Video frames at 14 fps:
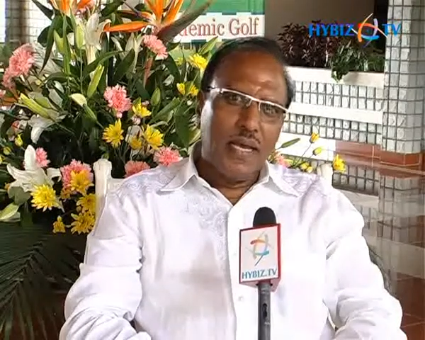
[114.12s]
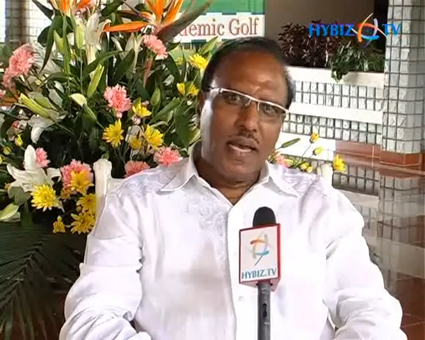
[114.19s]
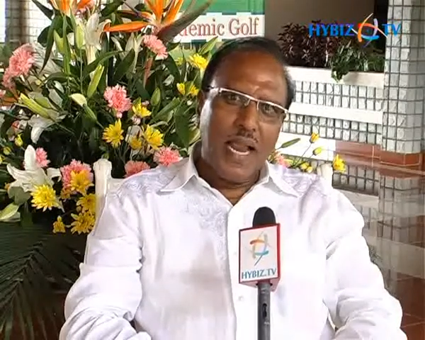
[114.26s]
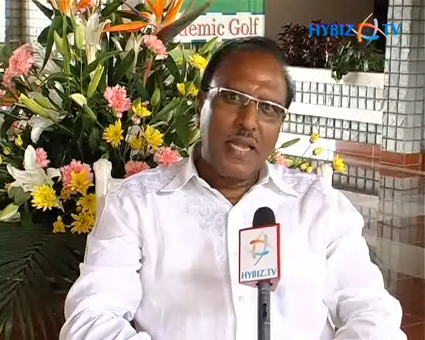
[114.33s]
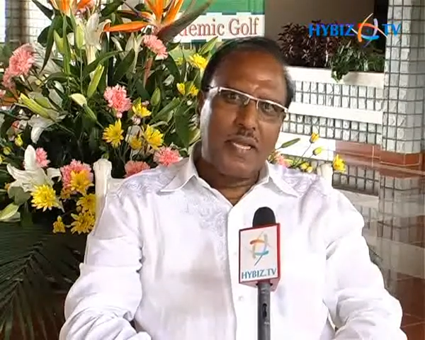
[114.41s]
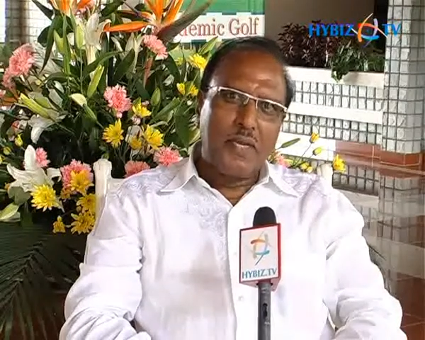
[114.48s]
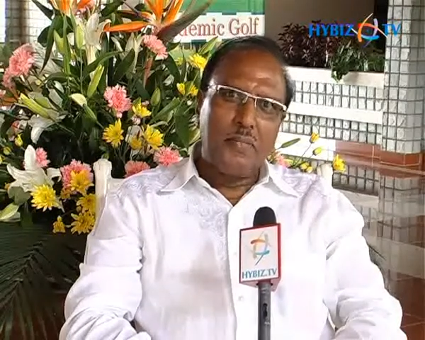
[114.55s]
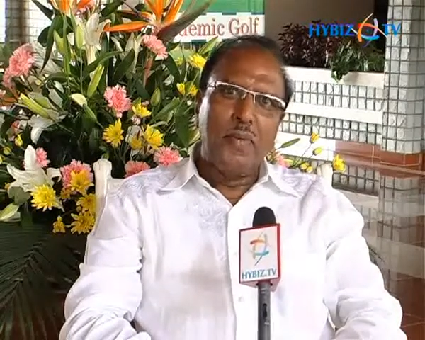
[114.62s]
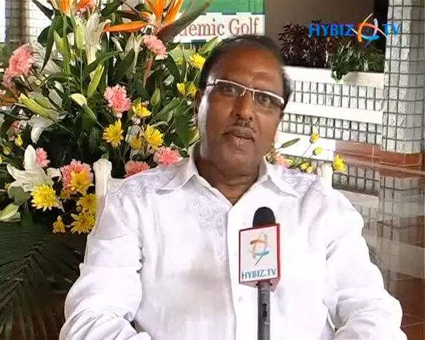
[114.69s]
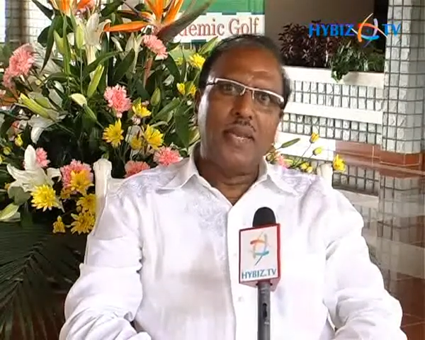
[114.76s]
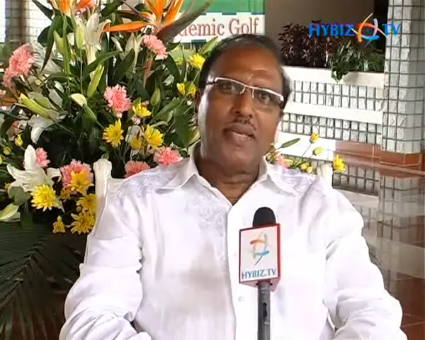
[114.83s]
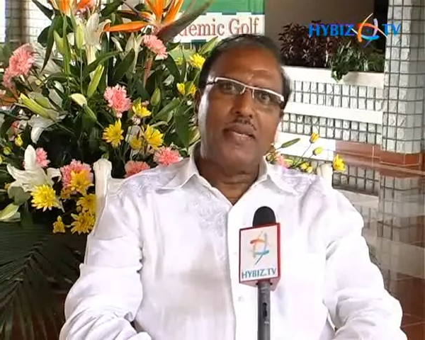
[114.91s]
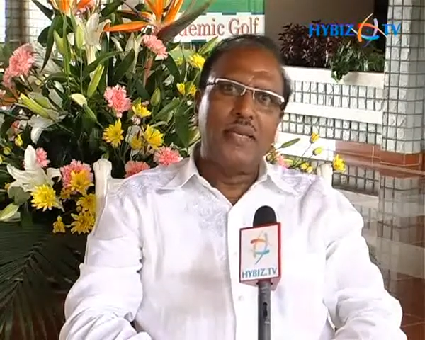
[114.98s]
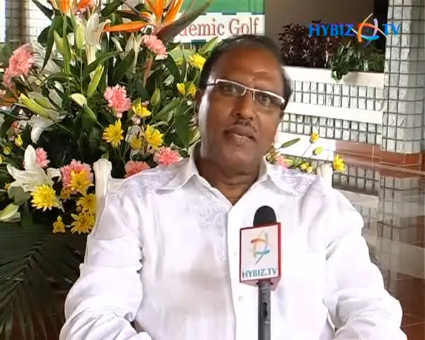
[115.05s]

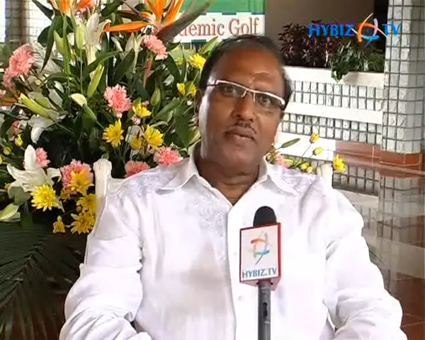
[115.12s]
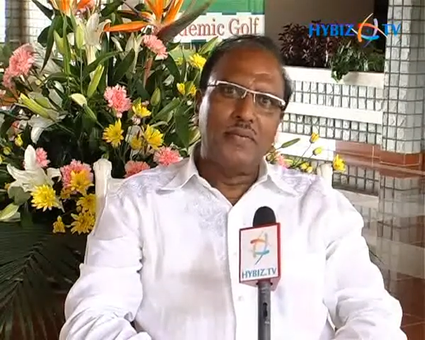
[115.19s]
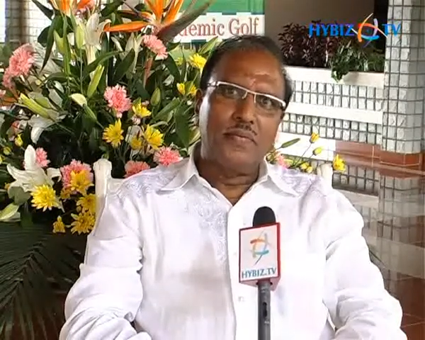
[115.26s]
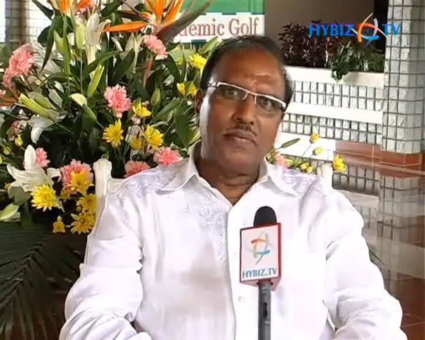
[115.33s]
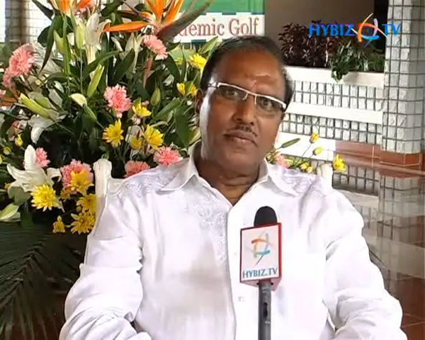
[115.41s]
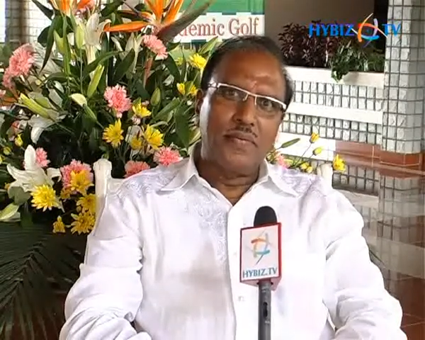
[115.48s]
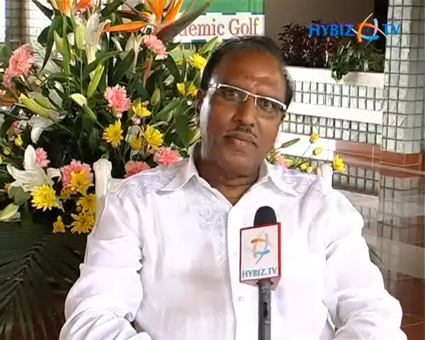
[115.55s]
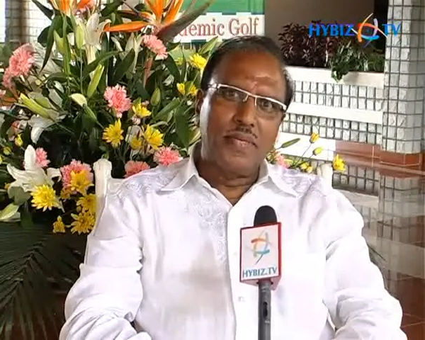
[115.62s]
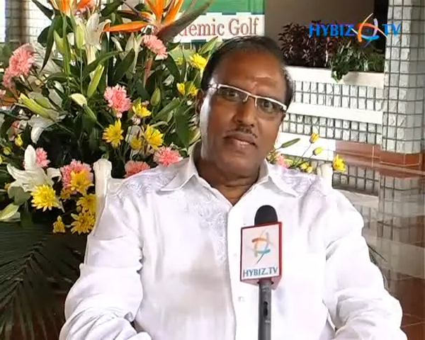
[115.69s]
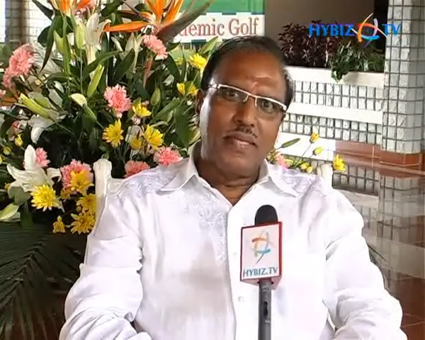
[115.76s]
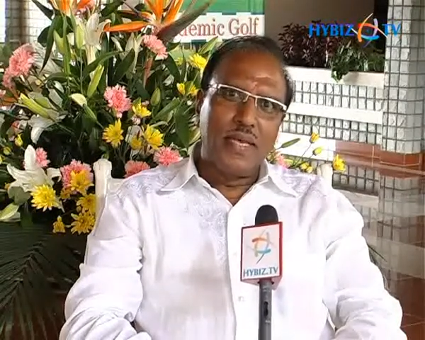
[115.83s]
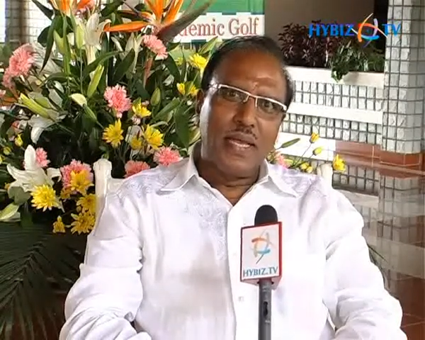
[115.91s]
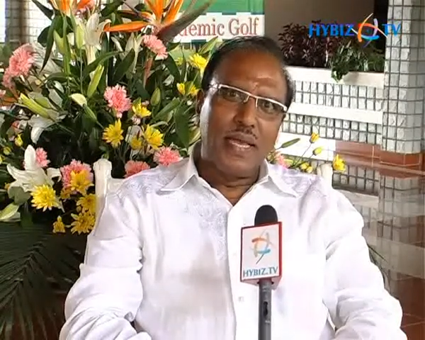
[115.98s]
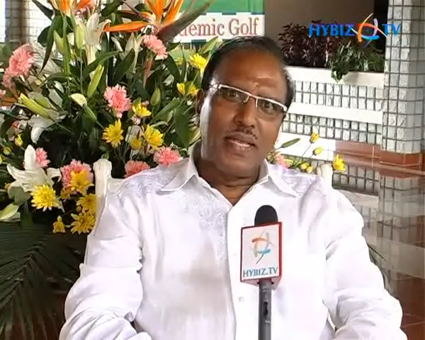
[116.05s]
ultimate,
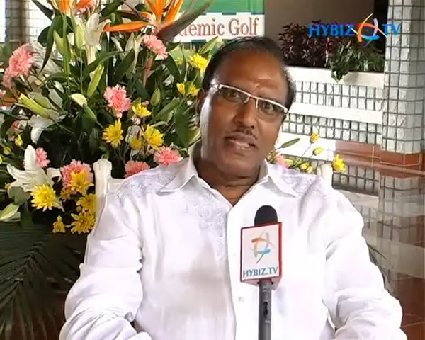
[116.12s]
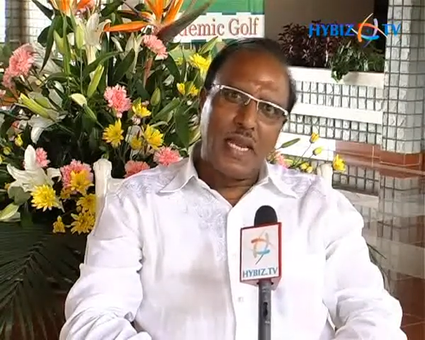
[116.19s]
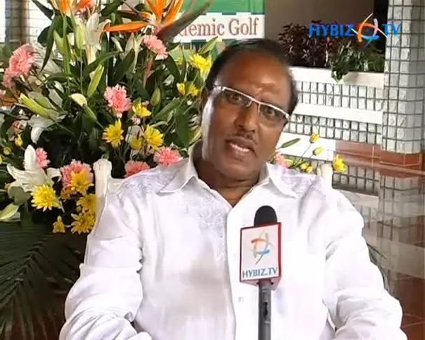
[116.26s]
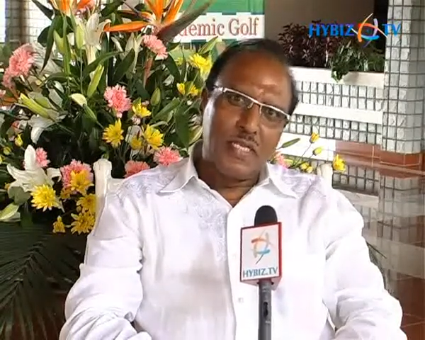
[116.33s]
that